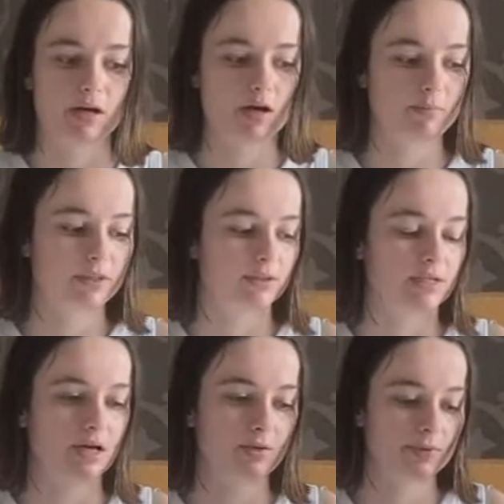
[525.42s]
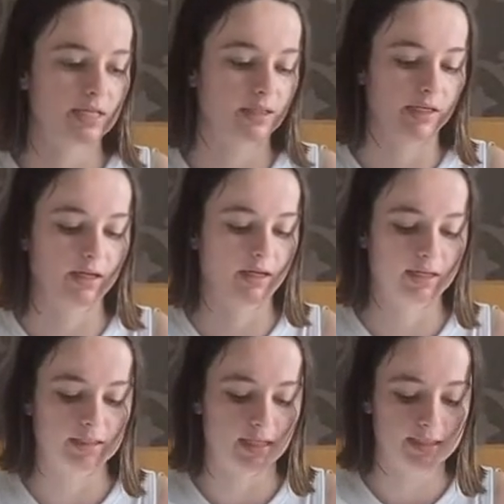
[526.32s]
up, so it's 100% linen.
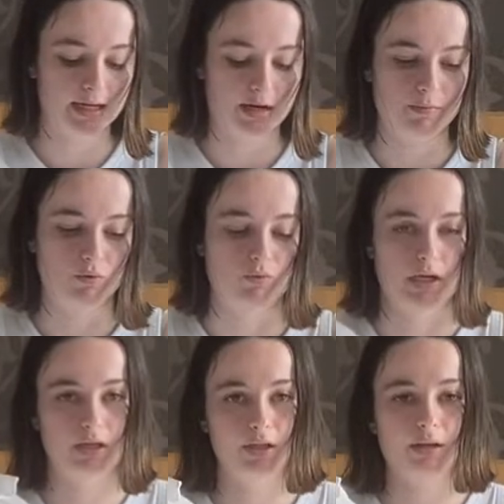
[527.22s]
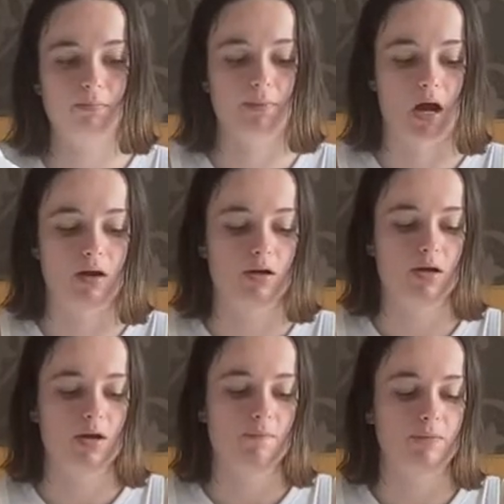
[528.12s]
It does get a bit wrinkly, but
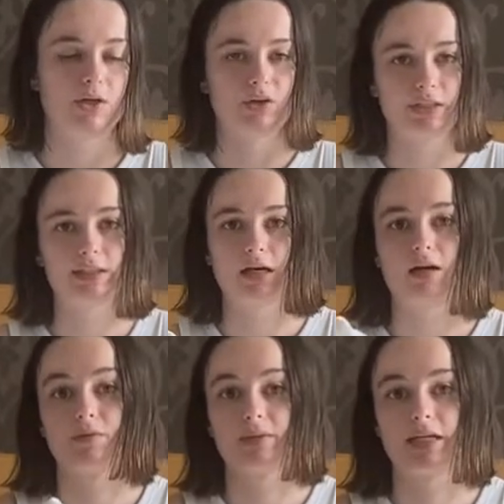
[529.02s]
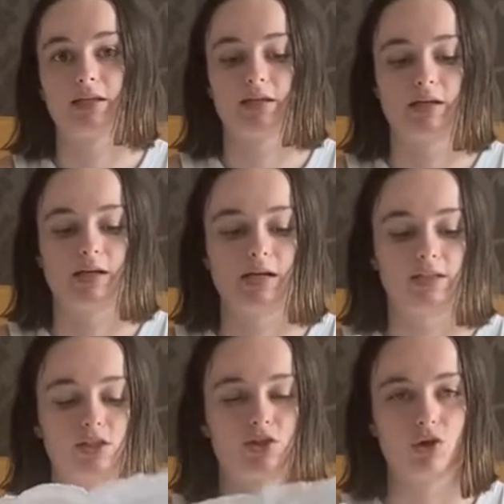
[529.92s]
because it's 100% linen, it's
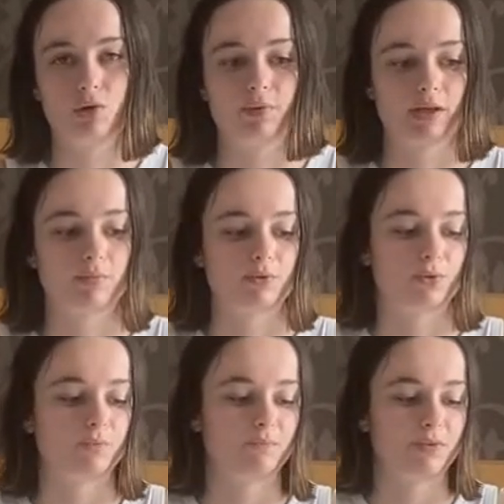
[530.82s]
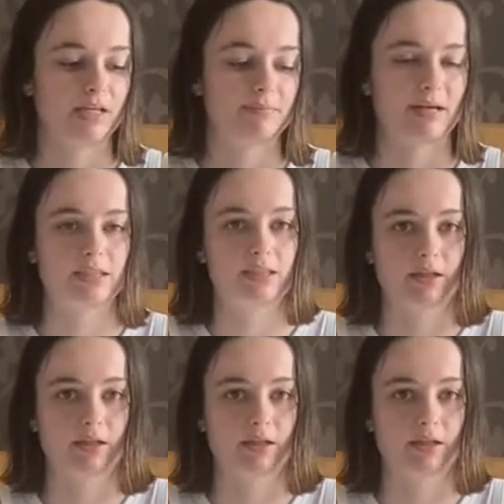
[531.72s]
so breathable. It's basically